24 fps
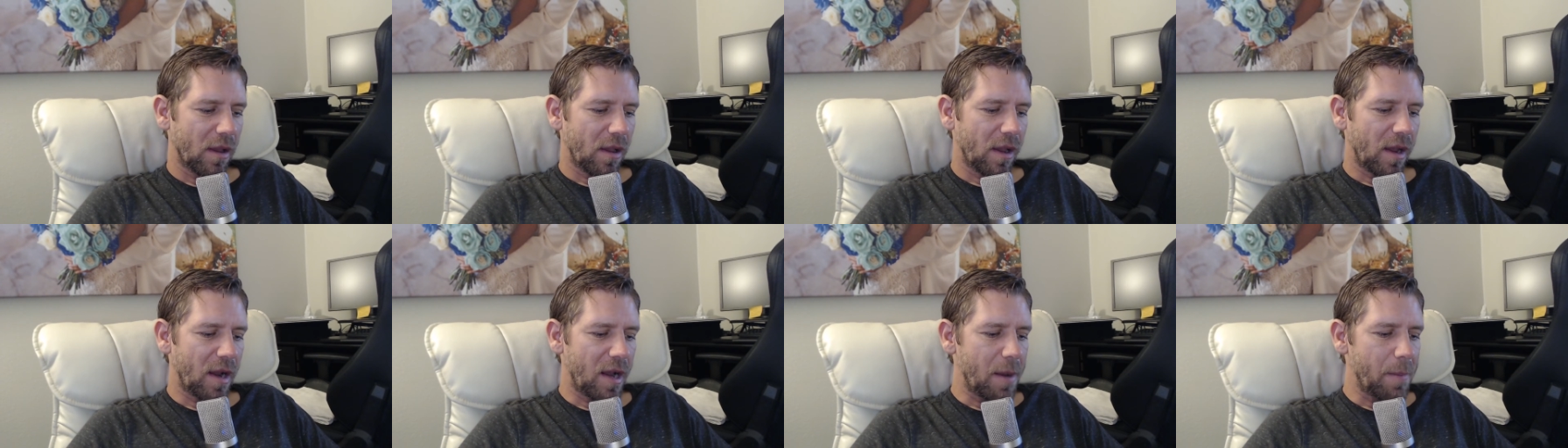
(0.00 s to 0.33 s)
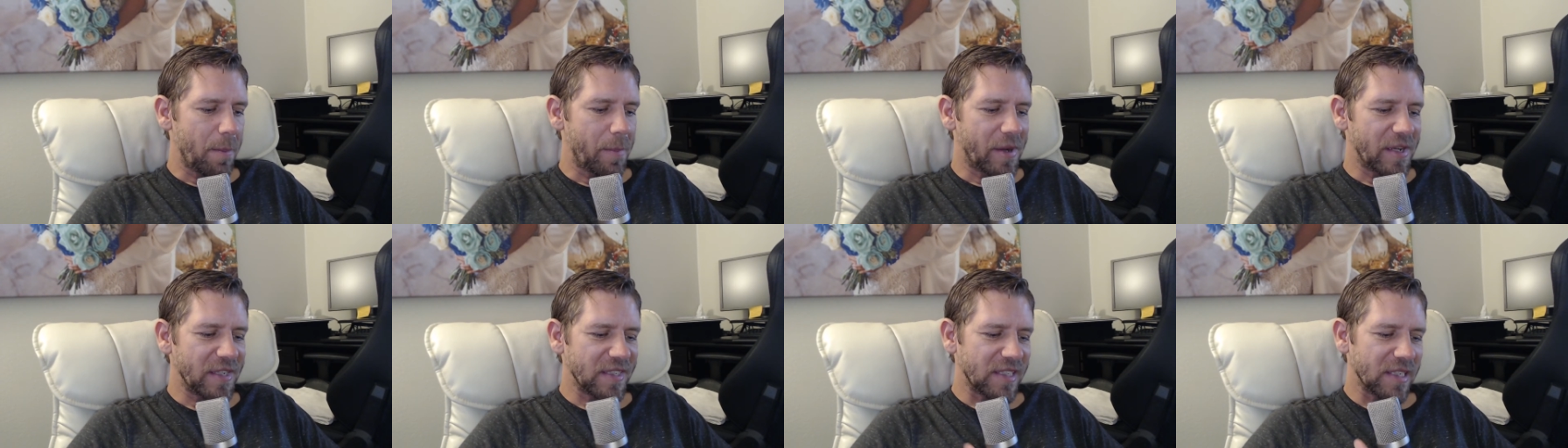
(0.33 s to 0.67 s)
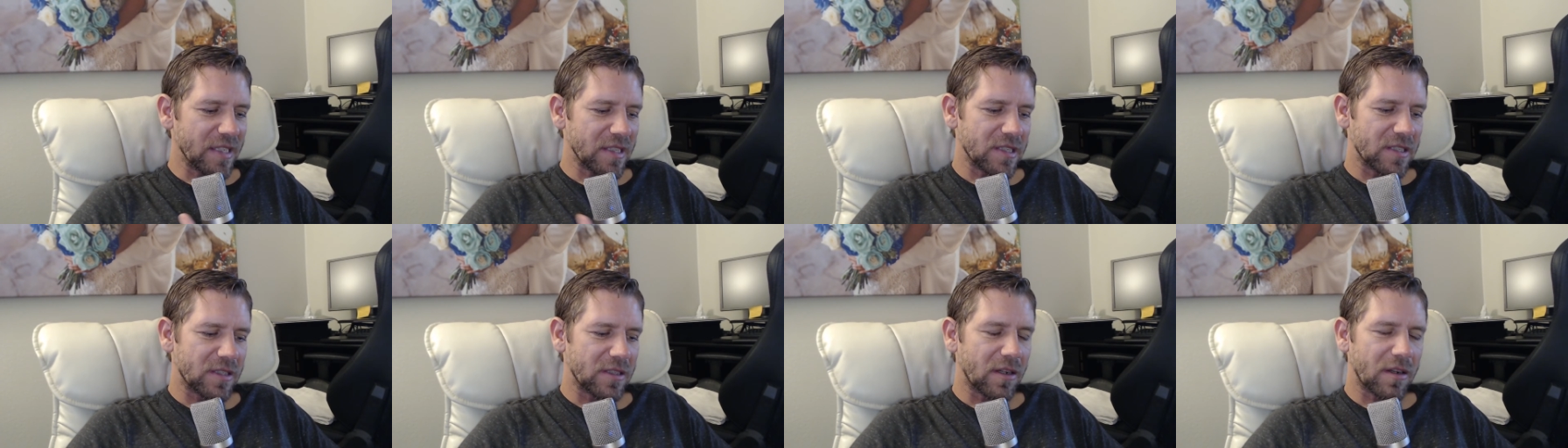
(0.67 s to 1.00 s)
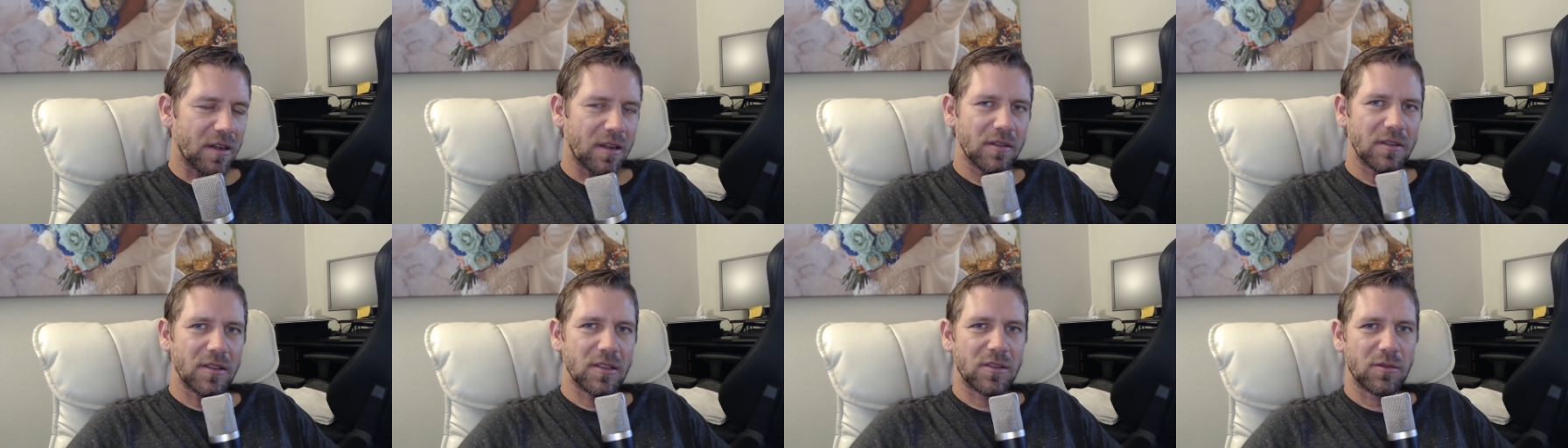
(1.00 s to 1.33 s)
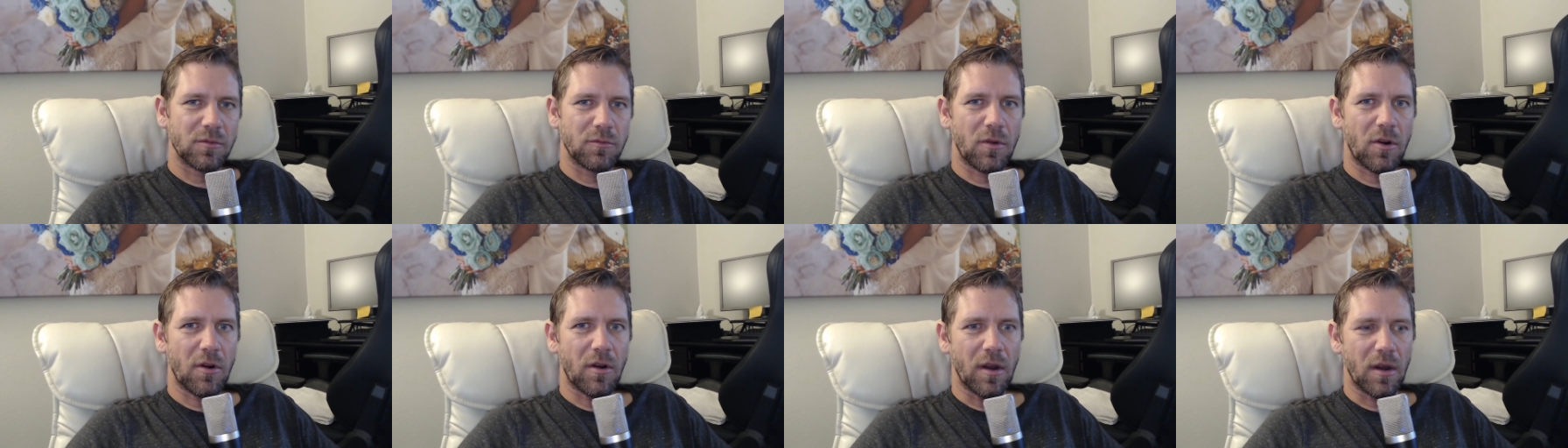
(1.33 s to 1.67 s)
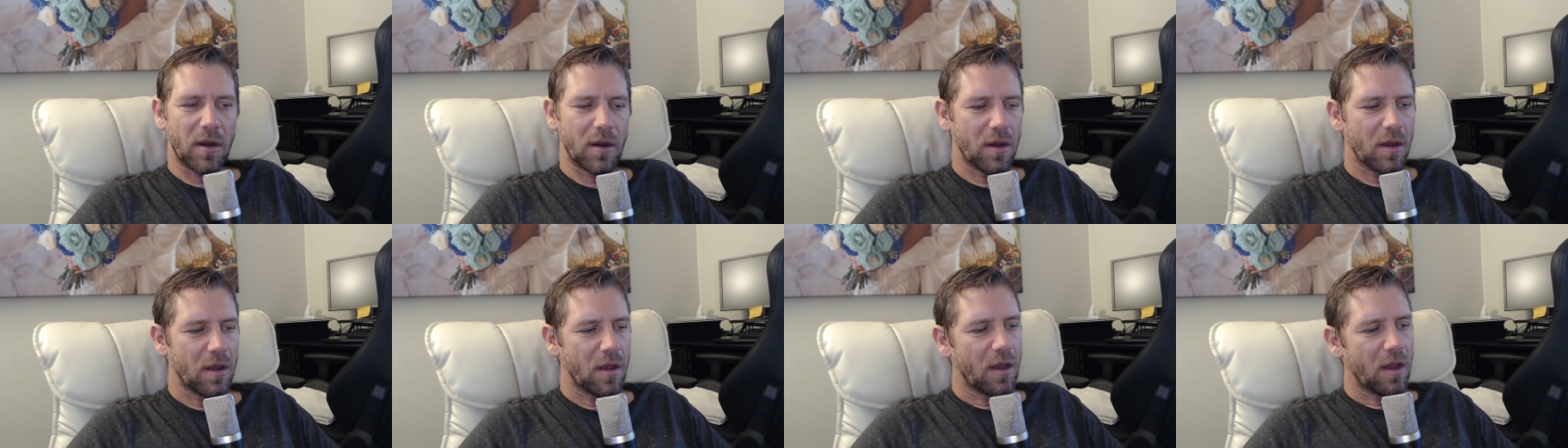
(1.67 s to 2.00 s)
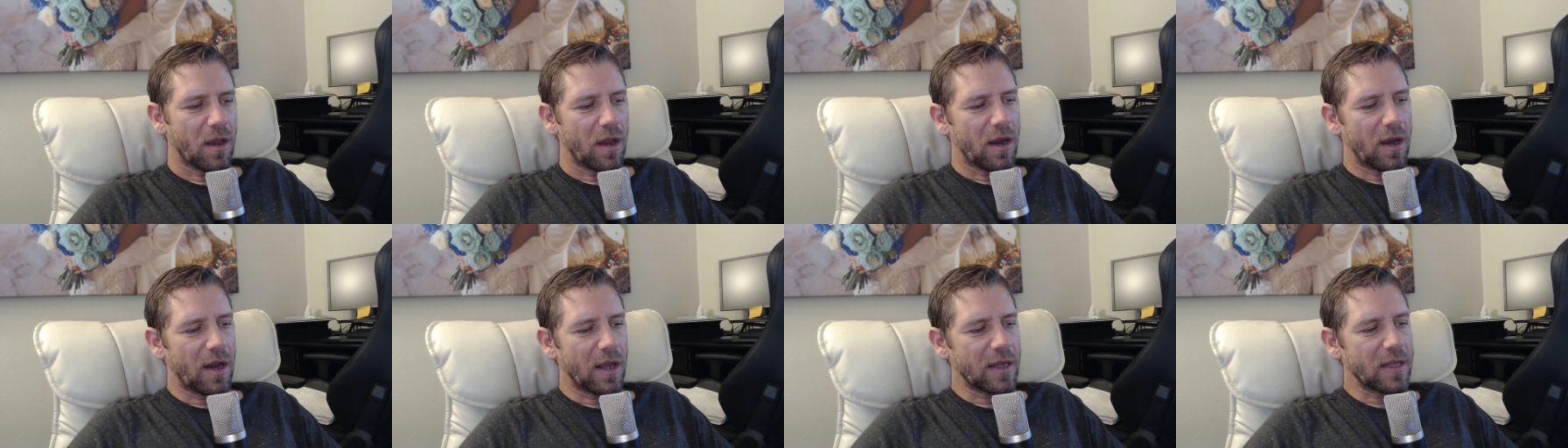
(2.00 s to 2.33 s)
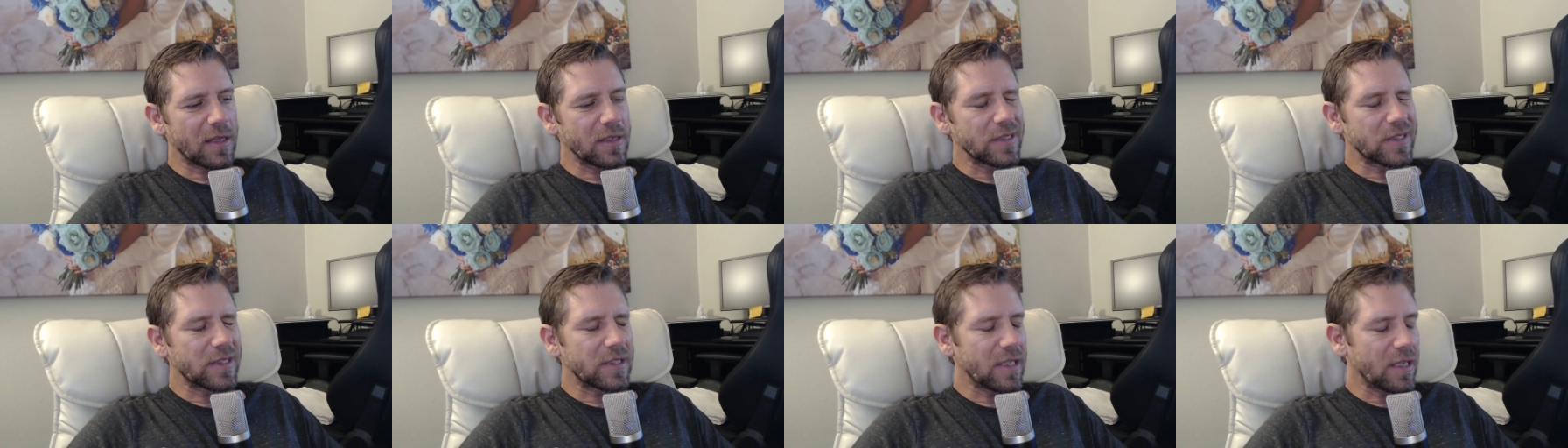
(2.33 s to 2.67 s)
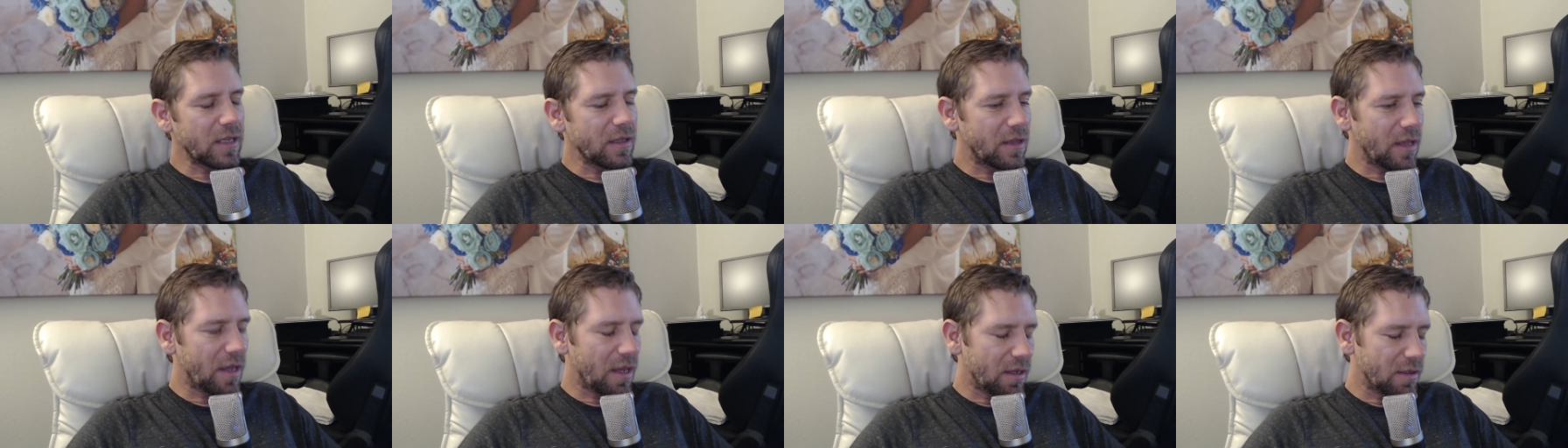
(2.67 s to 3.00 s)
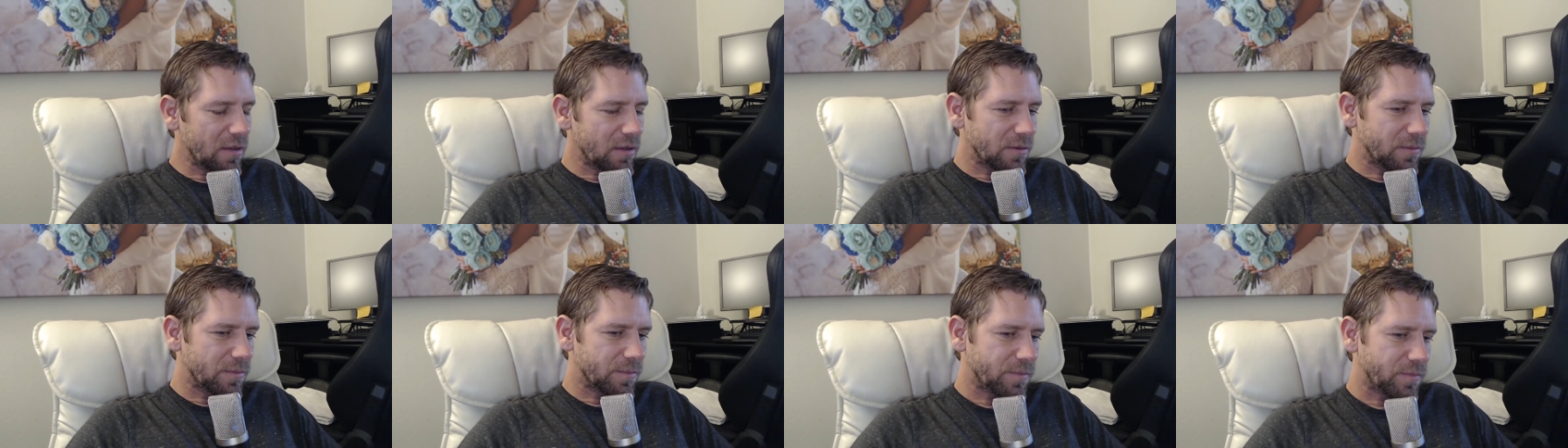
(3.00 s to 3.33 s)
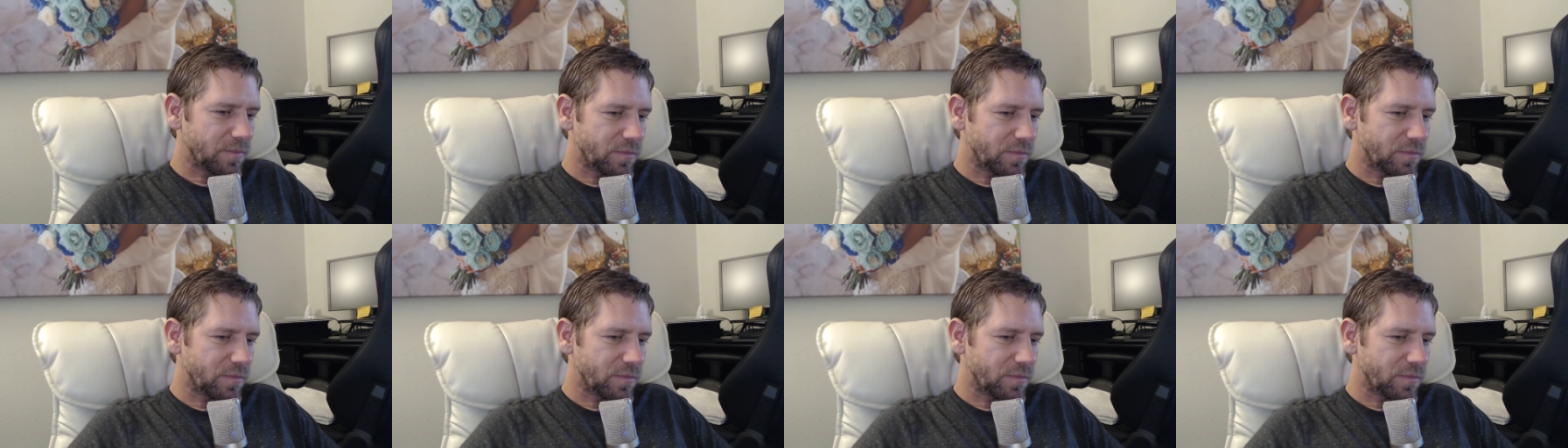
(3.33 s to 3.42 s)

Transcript: and it might get stuck in this war. And I can see that.